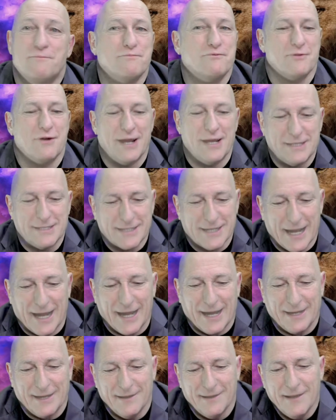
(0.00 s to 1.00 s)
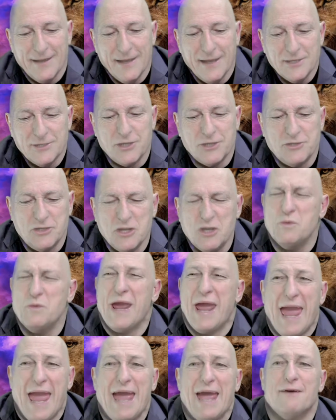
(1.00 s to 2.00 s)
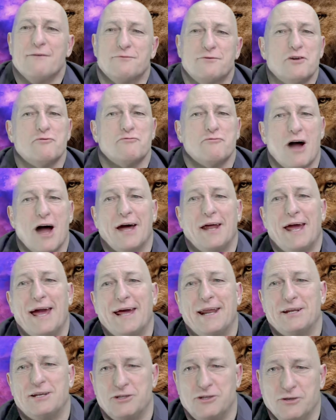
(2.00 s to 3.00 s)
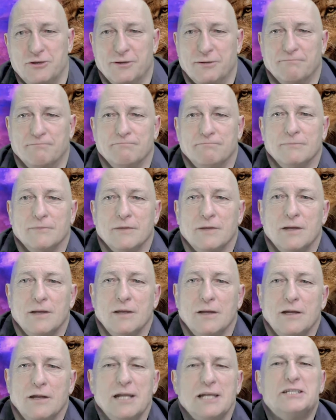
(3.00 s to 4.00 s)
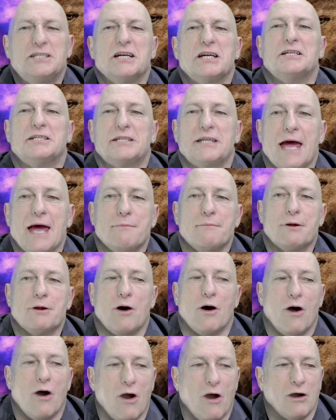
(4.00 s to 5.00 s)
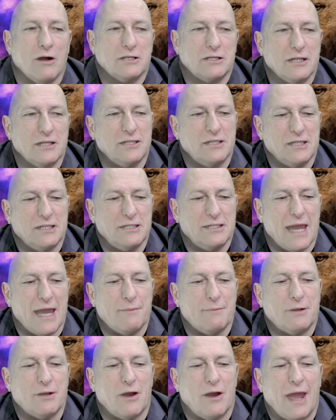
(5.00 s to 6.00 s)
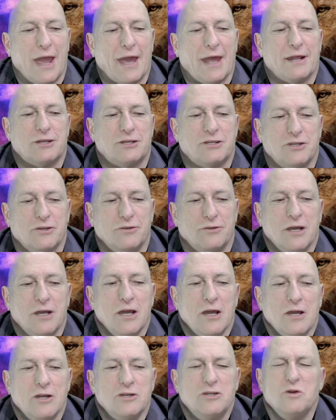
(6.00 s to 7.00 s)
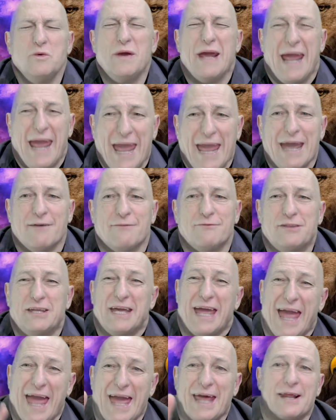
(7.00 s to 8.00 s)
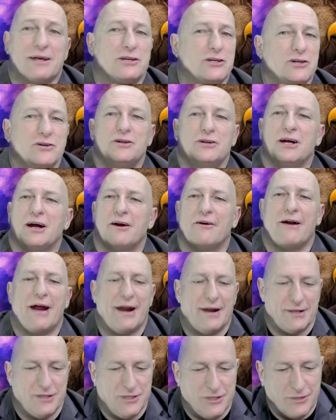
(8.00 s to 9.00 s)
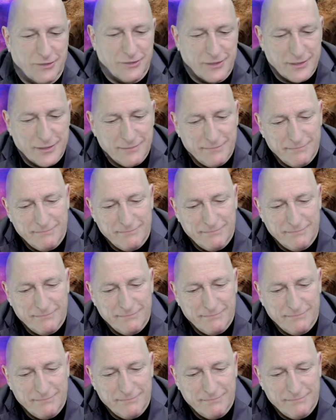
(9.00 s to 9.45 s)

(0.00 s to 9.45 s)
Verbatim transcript: Praise God. So, do we have the right attitude? Let's examine our hearts. Let's examine our attitude. Do we have the attitude of gratitude?